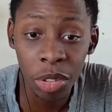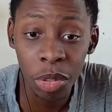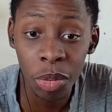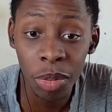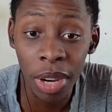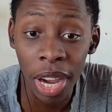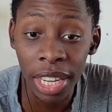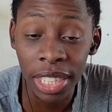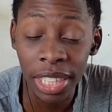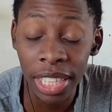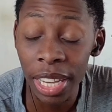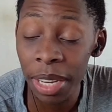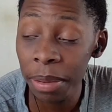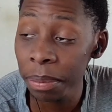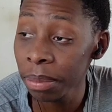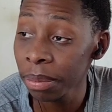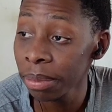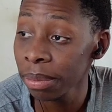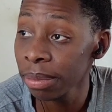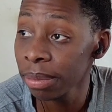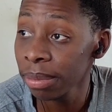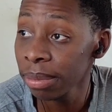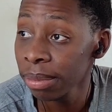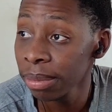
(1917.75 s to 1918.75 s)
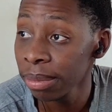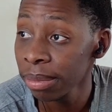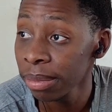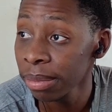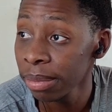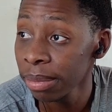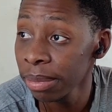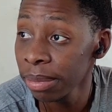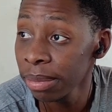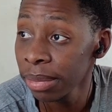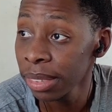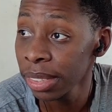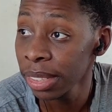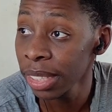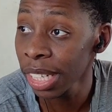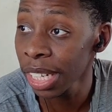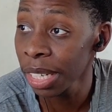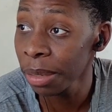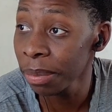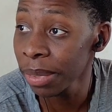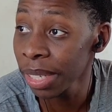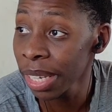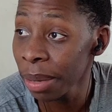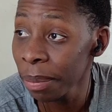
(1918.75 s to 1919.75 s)
you got them,
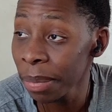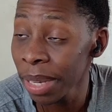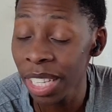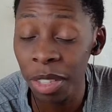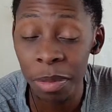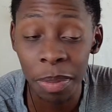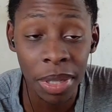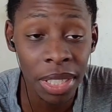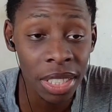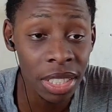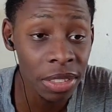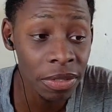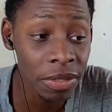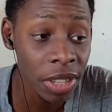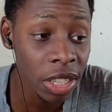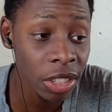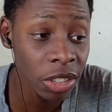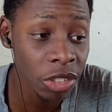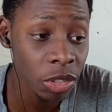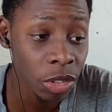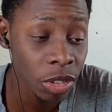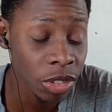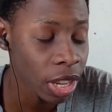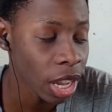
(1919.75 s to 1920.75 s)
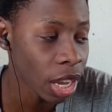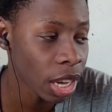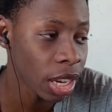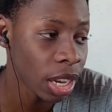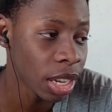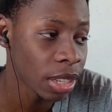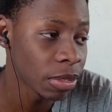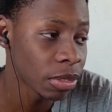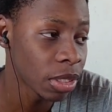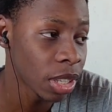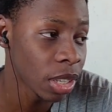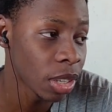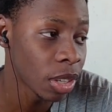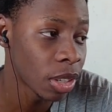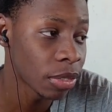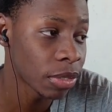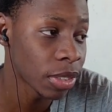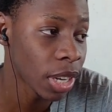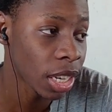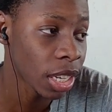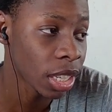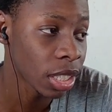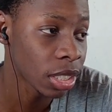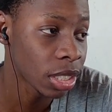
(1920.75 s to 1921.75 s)
them, them expensive ass shirts. I kind of think of
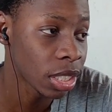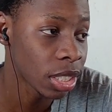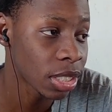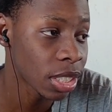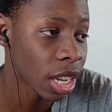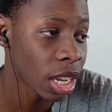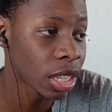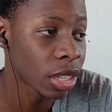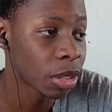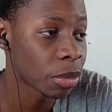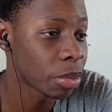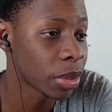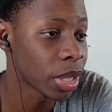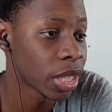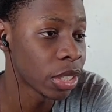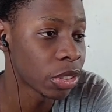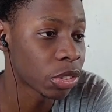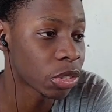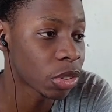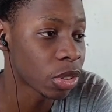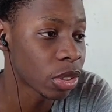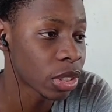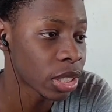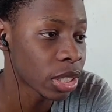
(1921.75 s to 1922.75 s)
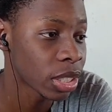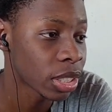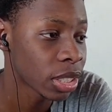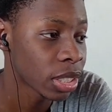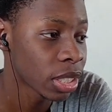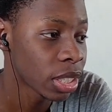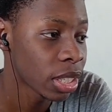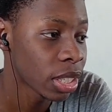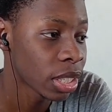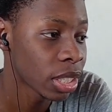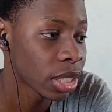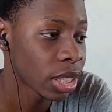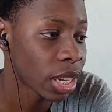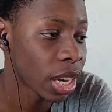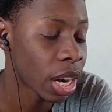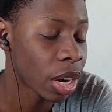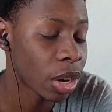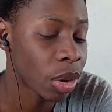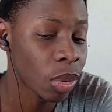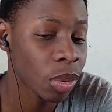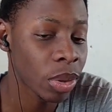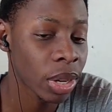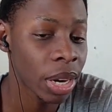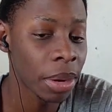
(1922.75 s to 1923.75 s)
like a designer brand shirt that I
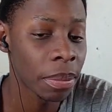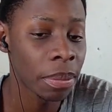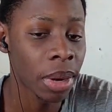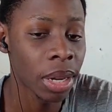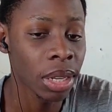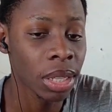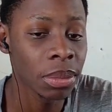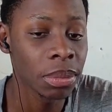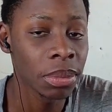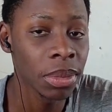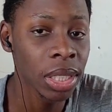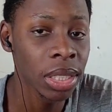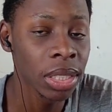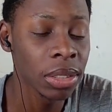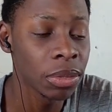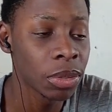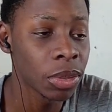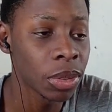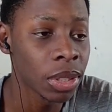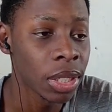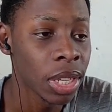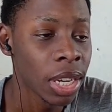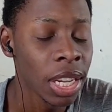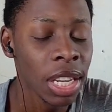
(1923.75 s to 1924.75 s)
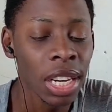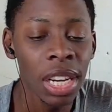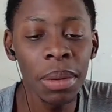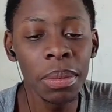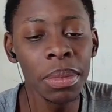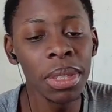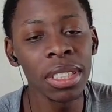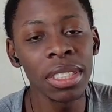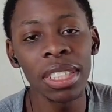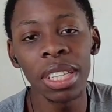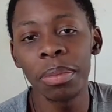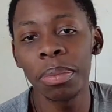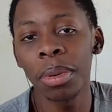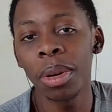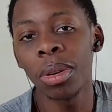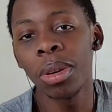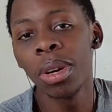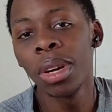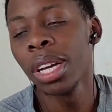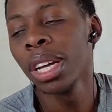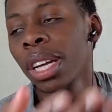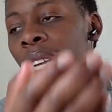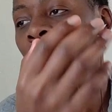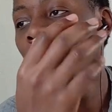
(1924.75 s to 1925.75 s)
know the amount of money for. Let me see,
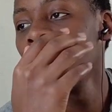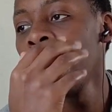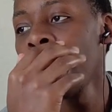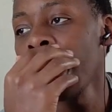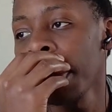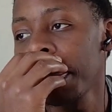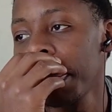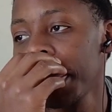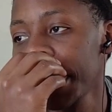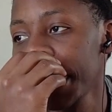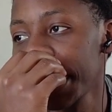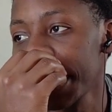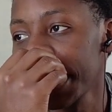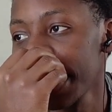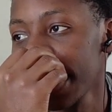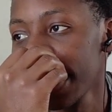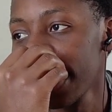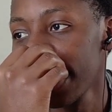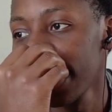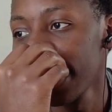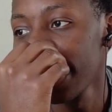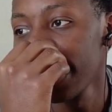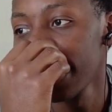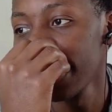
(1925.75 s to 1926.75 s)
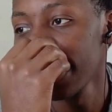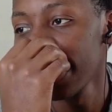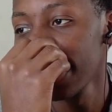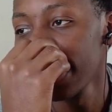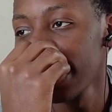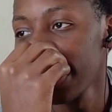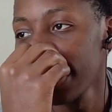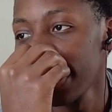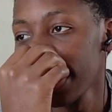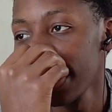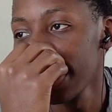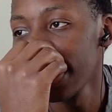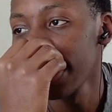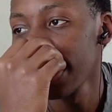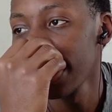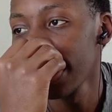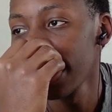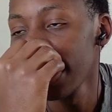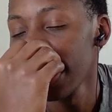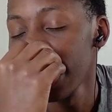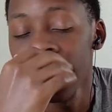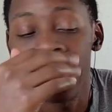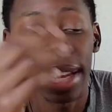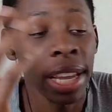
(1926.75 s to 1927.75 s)
bro. How do I put this?
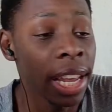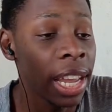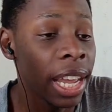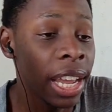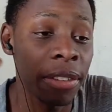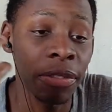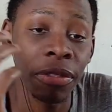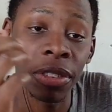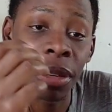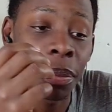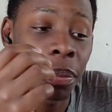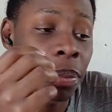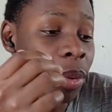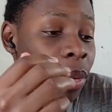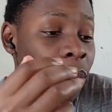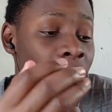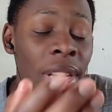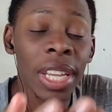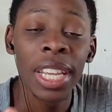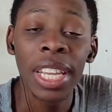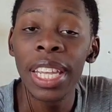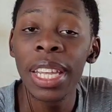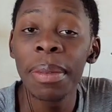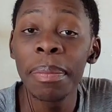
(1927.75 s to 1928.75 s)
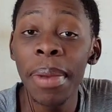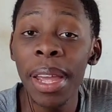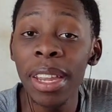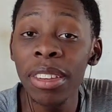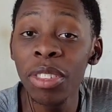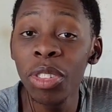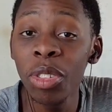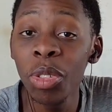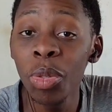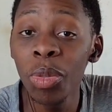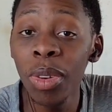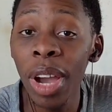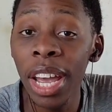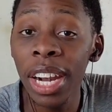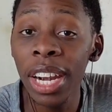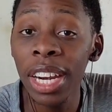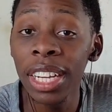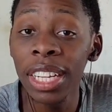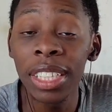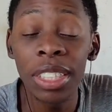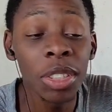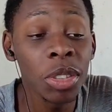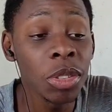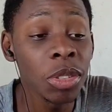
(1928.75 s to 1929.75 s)
F it, bro. Imagine you got
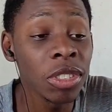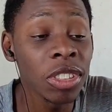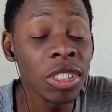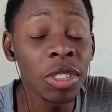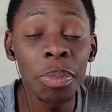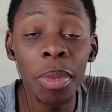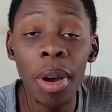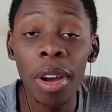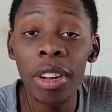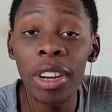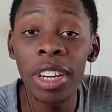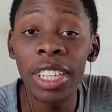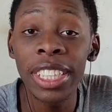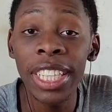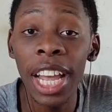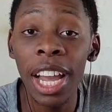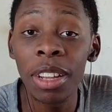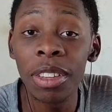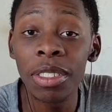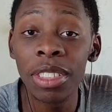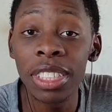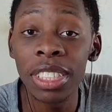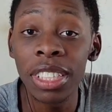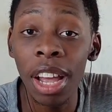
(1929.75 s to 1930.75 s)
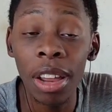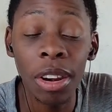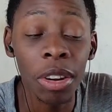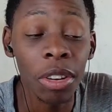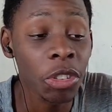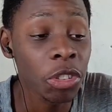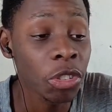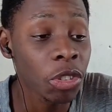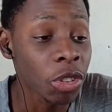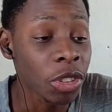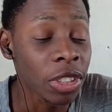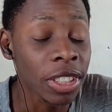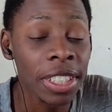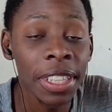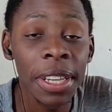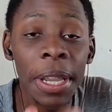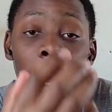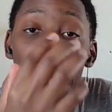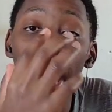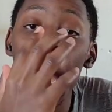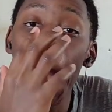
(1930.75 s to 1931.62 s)
a, you just bought a thousand dollar shirt